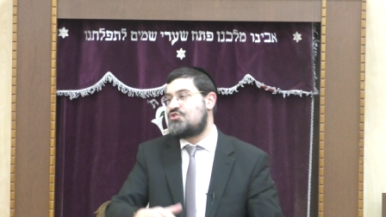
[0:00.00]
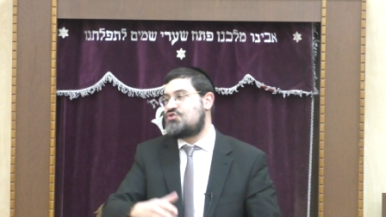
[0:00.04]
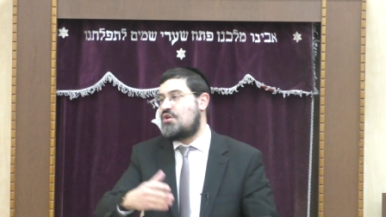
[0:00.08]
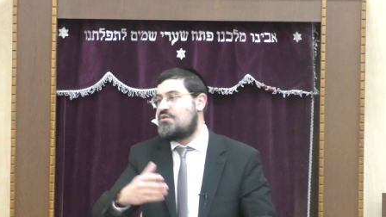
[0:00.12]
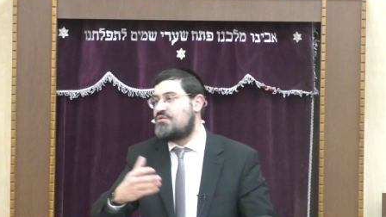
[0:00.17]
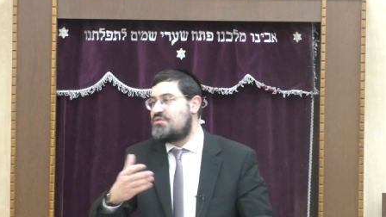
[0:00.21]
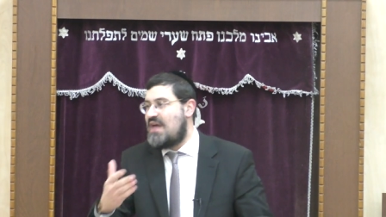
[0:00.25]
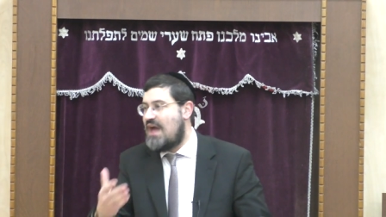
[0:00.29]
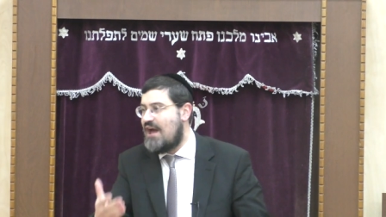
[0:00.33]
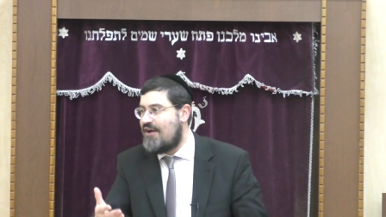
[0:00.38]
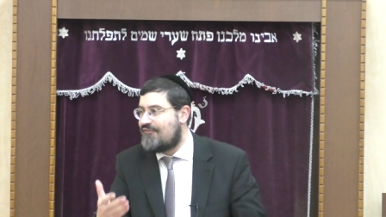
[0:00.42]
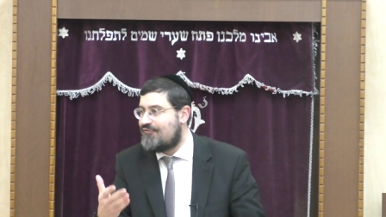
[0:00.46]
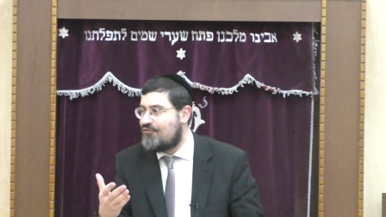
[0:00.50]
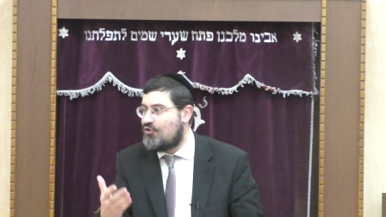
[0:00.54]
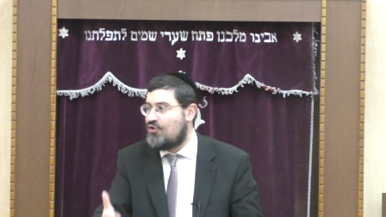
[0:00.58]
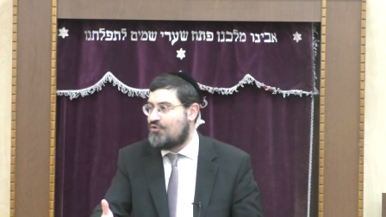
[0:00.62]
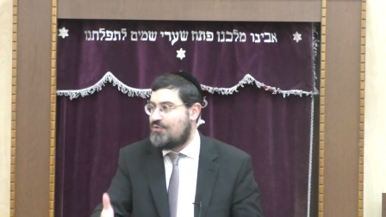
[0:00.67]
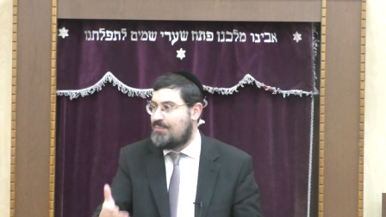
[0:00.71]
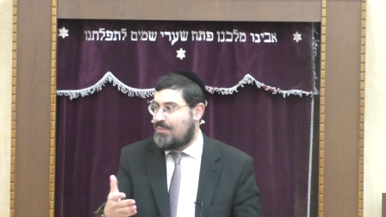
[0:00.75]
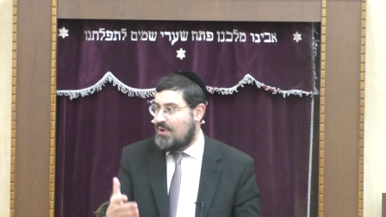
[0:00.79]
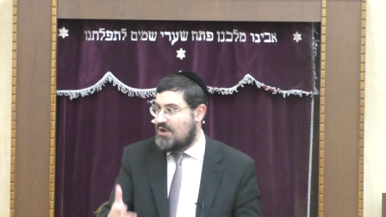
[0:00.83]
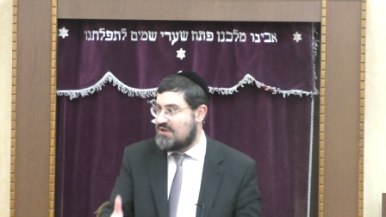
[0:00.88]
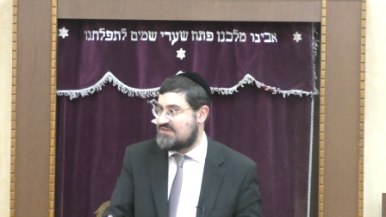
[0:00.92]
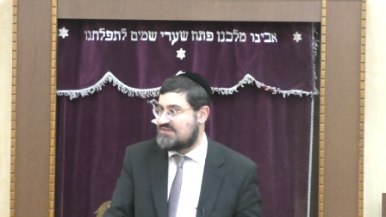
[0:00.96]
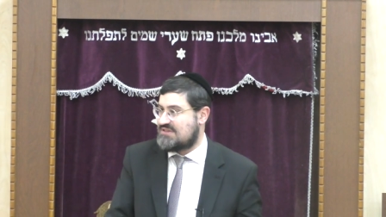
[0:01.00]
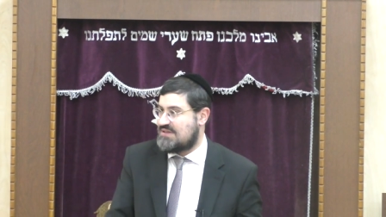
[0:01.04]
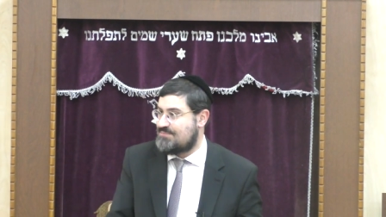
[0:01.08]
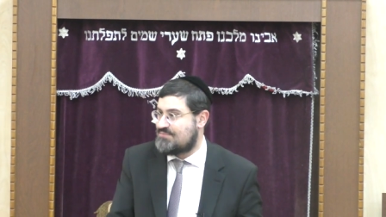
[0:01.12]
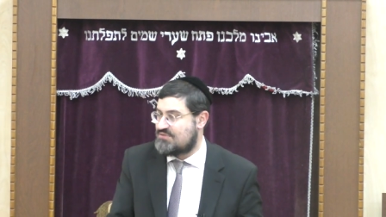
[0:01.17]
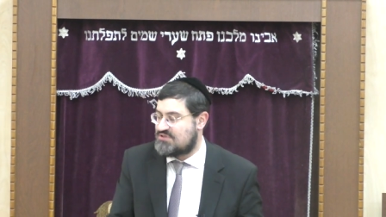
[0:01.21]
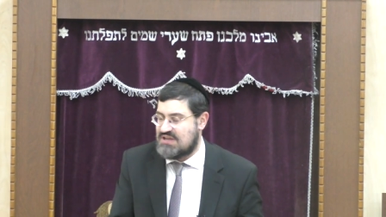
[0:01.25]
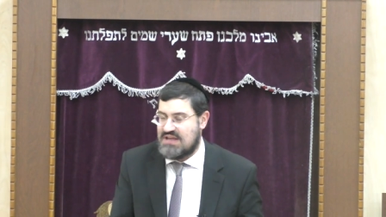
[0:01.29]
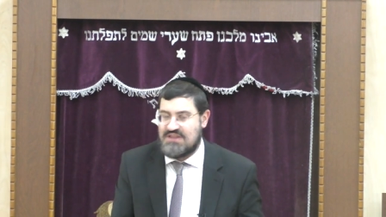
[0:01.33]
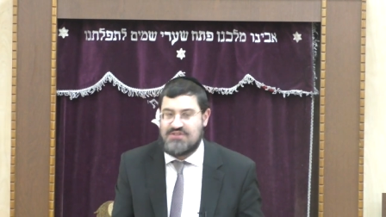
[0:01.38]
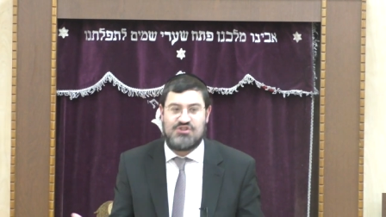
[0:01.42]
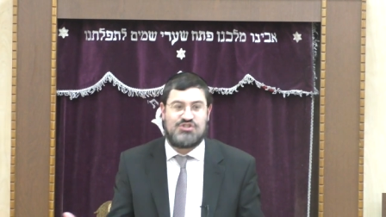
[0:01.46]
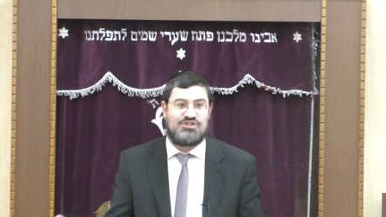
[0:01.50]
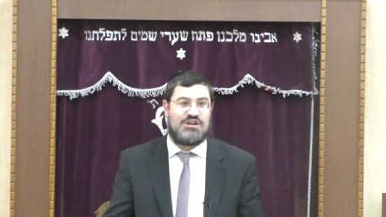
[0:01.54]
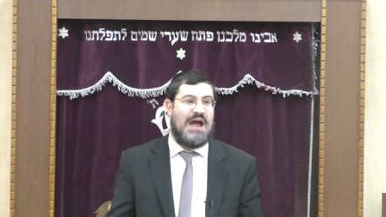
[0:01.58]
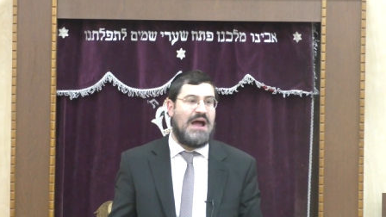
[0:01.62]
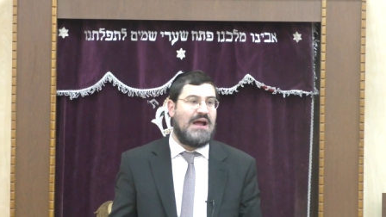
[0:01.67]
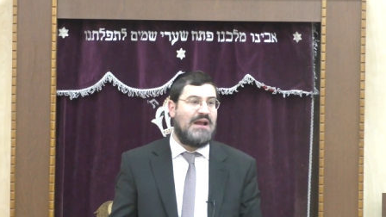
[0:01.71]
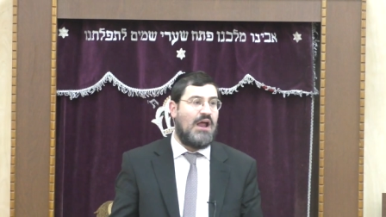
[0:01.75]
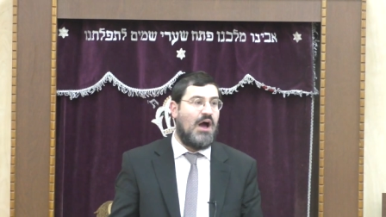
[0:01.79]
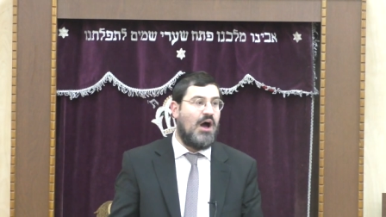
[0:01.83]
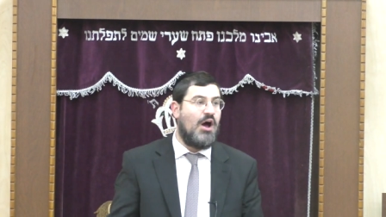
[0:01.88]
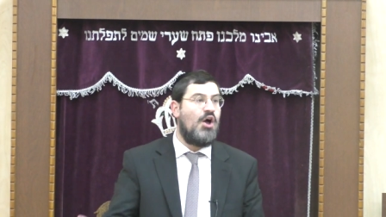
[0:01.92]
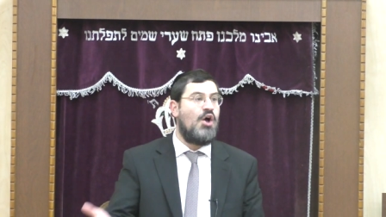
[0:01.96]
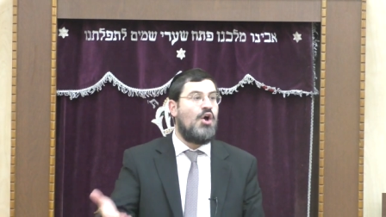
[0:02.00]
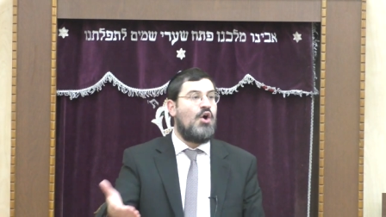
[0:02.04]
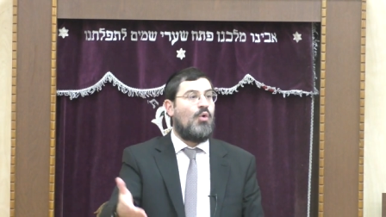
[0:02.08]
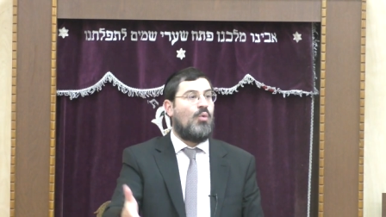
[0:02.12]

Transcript: So therefore, the poskim can say the shayla.